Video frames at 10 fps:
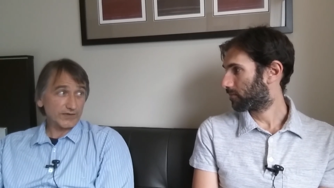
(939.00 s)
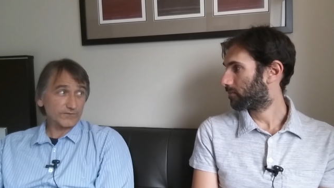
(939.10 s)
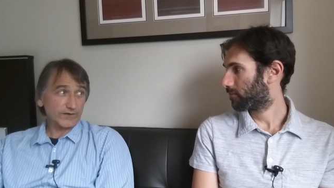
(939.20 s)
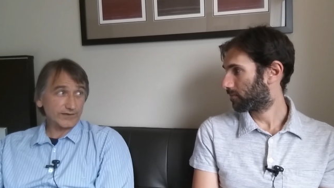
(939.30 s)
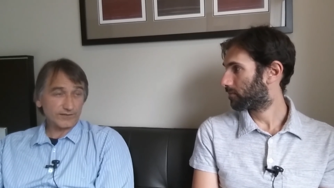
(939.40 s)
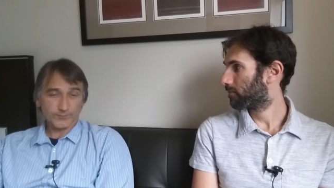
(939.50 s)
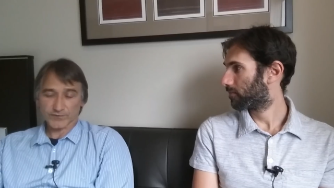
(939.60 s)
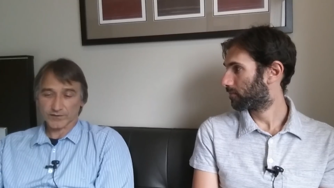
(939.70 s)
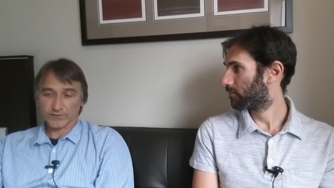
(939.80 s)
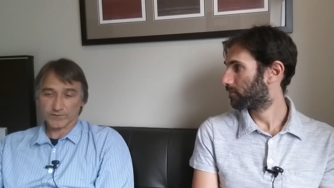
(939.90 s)
Speaker 1: may find
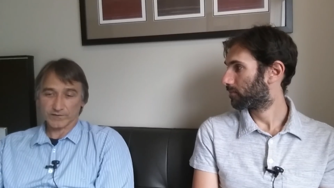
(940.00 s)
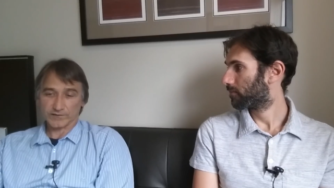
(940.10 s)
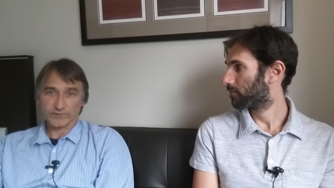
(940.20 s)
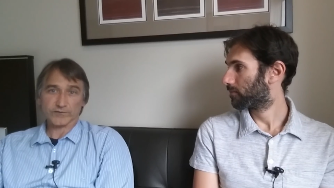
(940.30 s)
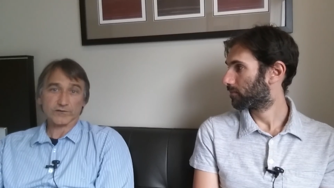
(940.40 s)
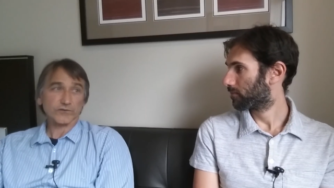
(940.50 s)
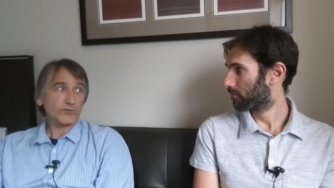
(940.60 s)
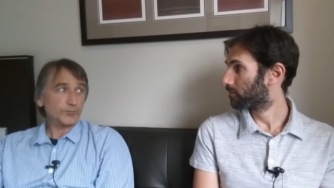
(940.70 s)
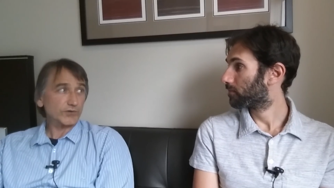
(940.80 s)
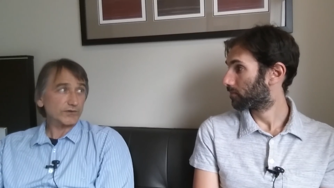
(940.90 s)
themselves in a
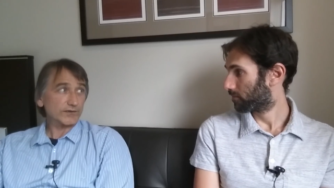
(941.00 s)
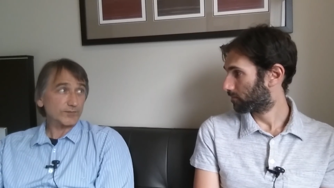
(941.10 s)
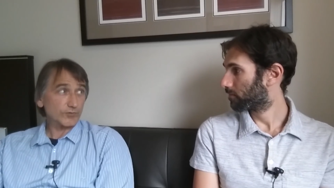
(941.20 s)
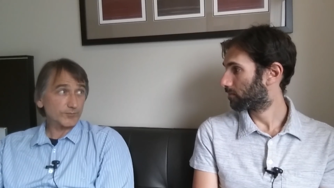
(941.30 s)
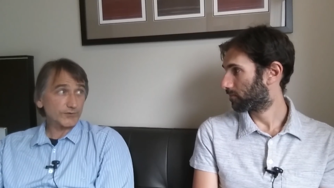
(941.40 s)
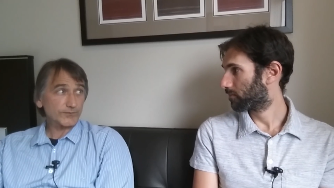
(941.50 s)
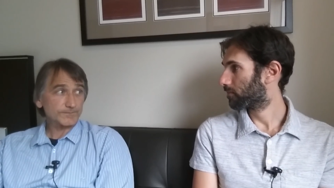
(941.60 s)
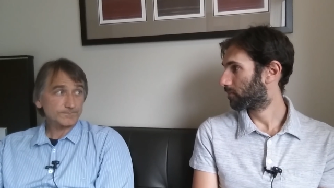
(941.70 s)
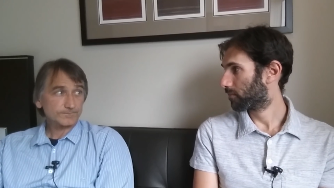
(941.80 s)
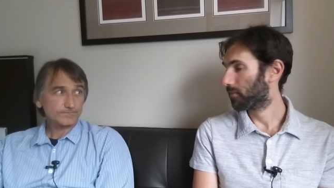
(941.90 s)
difficult spot at the
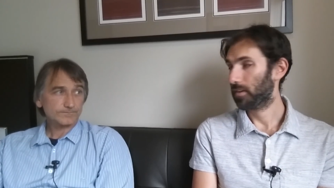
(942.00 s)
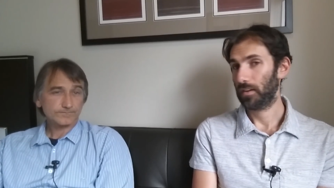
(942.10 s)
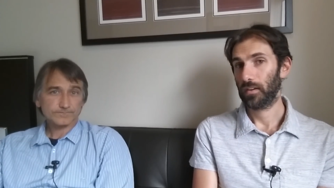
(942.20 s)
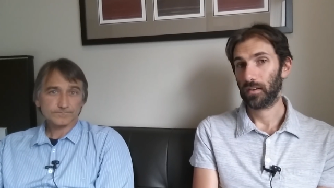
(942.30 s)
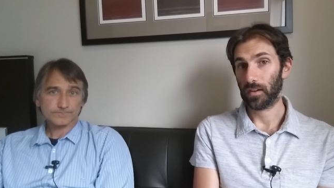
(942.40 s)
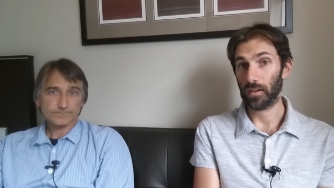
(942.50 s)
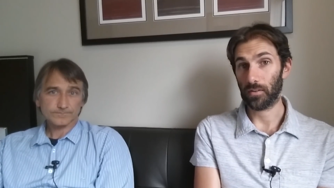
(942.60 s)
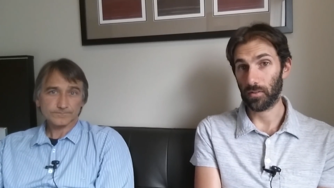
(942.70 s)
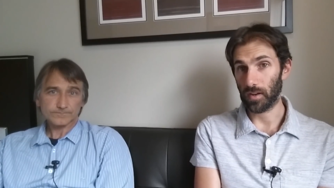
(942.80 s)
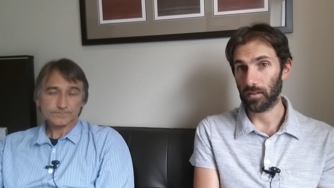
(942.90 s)
moment.
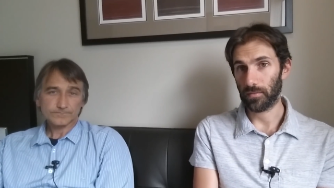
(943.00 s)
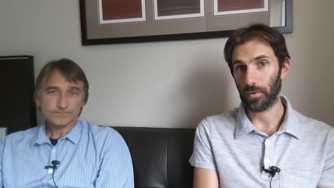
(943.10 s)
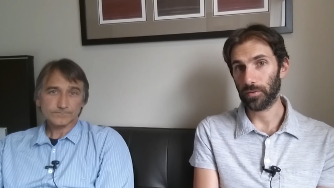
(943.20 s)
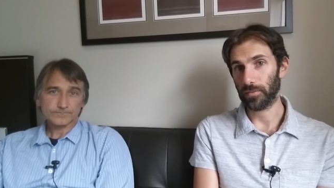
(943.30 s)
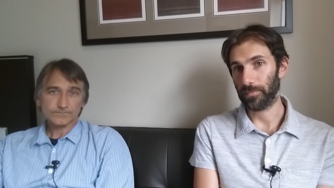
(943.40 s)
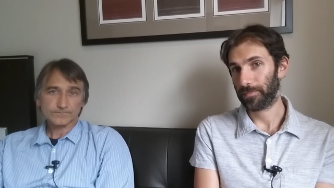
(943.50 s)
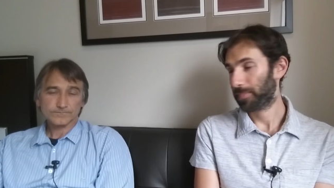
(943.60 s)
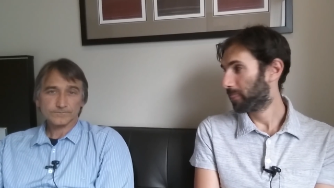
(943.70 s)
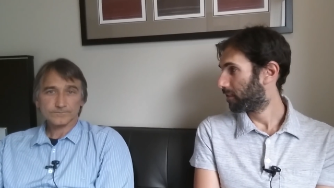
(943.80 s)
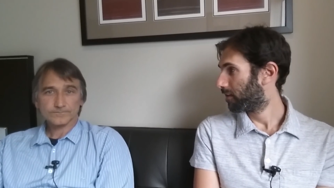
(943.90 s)
Okay, great, awesome.
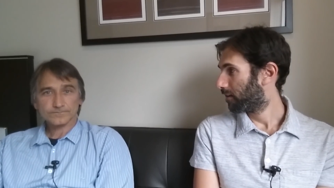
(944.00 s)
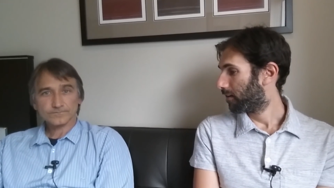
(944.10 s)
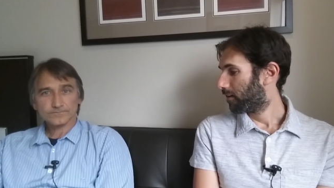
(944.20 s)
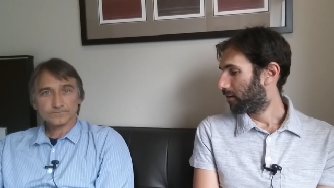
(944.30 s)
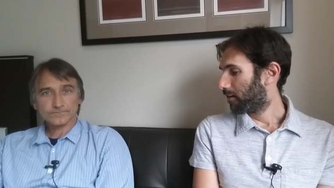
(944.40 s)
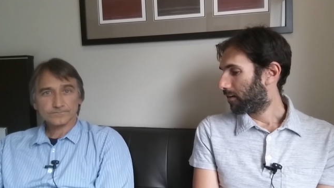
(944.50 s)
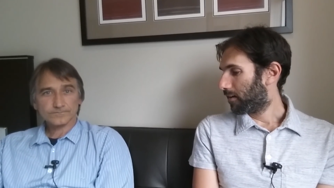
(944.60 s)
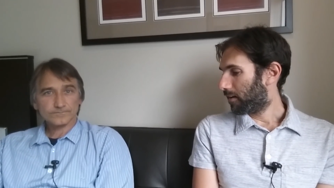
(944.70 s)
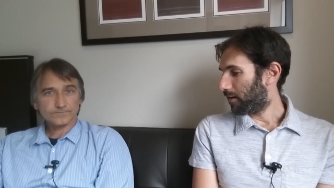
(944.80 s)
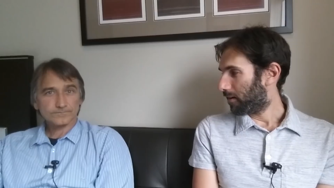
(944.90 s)

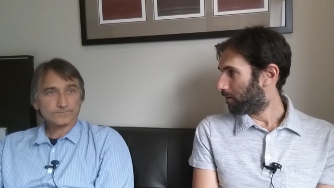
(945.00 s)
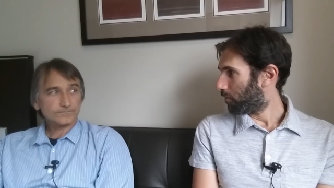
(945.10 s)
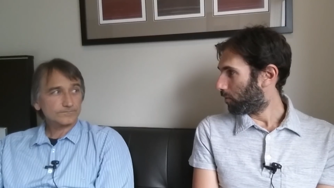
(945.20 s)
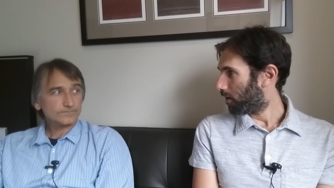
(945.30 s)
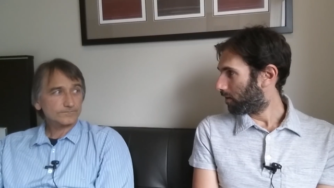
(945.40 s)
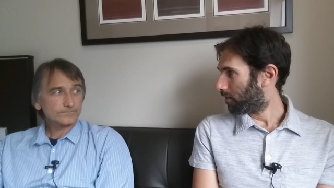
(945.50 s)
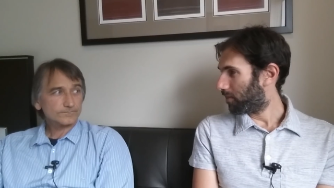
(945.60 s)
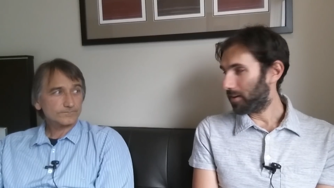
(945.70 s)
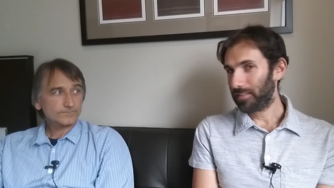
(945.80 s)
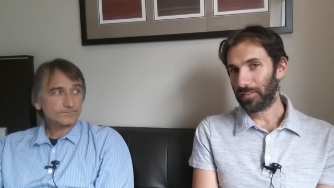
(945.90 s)
Speaker 2: Uh,
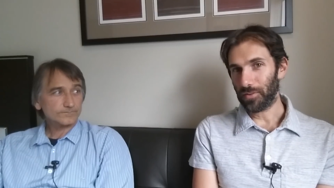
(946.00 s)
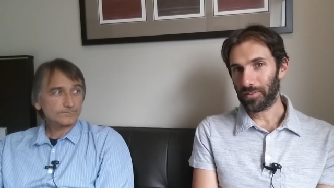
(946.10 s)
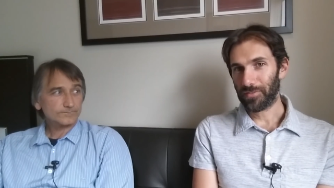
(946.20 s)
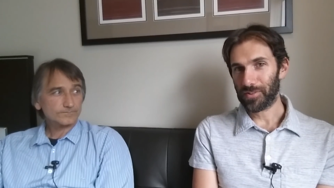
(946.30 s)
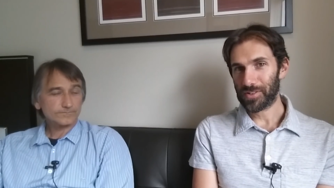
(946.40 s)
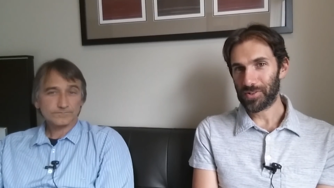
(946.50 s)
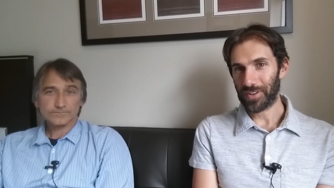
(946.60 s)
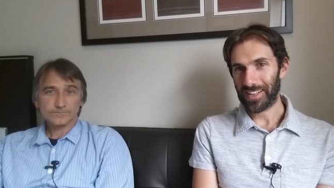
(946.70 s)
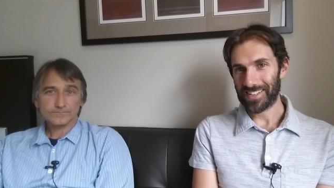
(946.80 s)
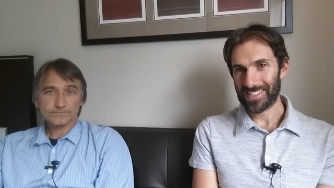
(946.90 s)
well, thanks, Jorn, for
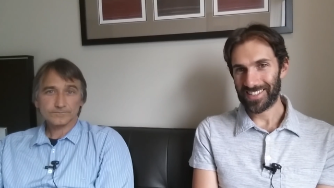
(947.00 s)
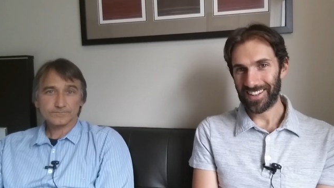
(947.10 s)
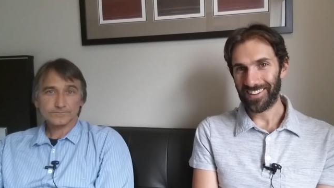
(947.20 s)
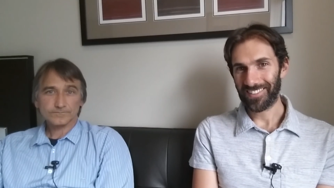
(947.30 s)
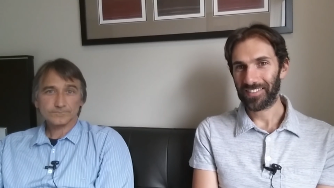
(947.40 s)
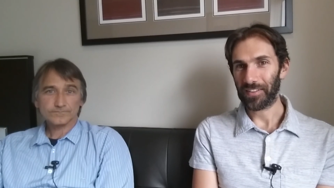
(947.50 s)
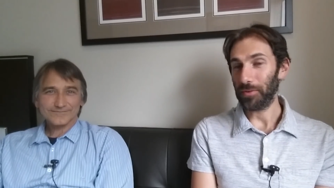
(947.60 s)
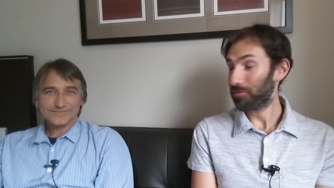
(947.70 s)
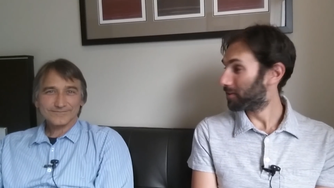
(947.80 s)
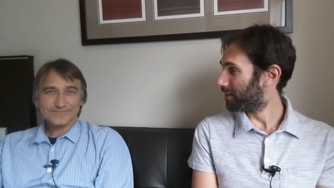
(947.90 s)
joining us today.
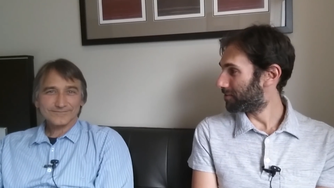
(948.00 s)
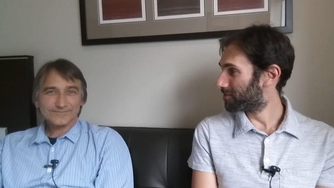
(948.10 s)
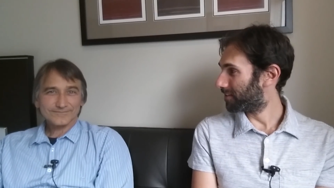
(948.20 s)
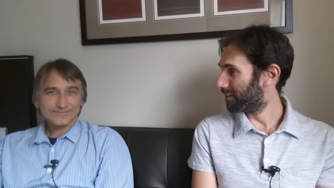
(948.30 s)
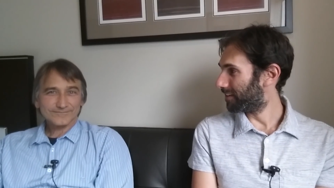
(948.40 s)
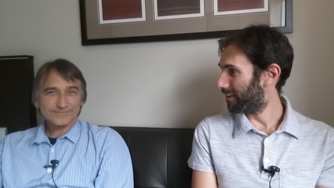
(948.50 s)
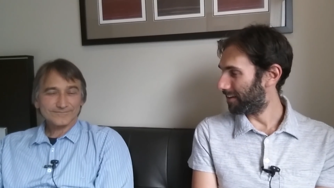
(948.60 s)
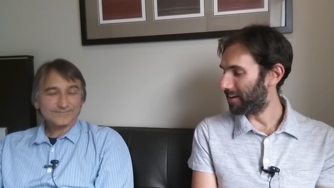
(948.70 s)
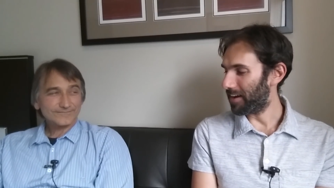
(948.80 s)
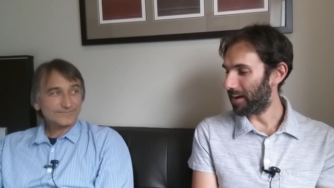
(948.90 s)
It was really interesting to
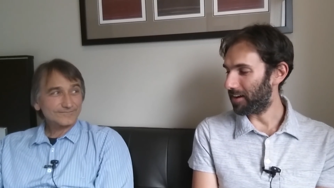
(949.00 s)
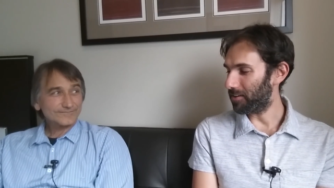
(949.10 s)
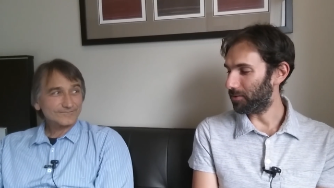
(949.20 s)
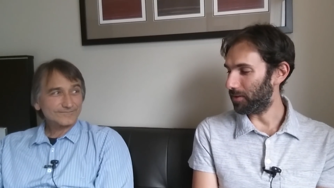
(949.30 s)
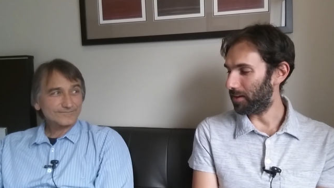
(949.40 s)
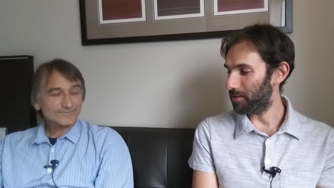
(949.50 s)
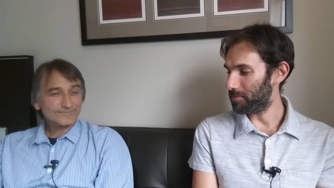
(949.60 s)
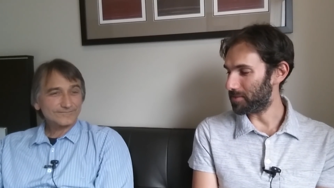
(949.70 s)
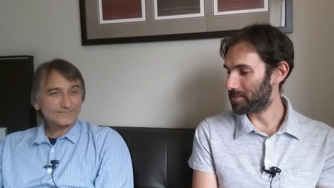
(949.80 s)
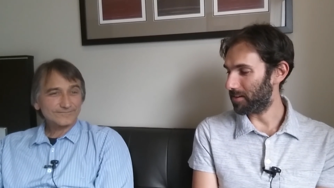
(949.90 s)
hear how
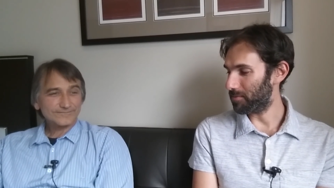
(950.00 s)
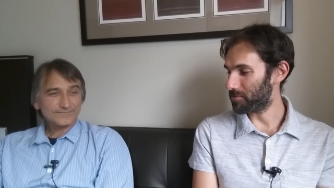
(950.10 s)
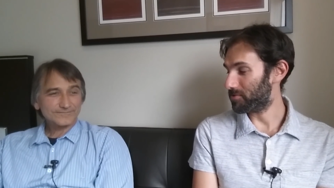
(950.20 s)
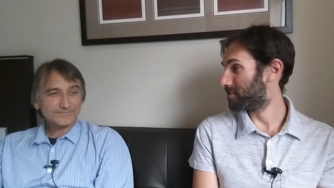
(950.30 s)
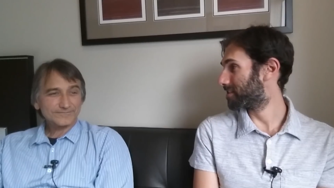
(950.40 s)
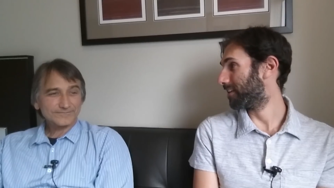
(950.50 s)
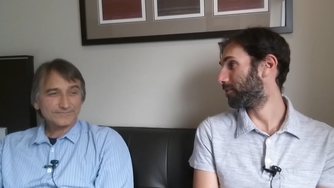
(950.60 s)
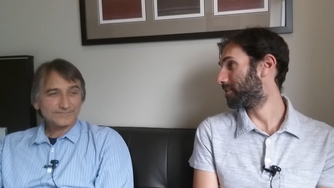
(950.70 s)
um, some traditionally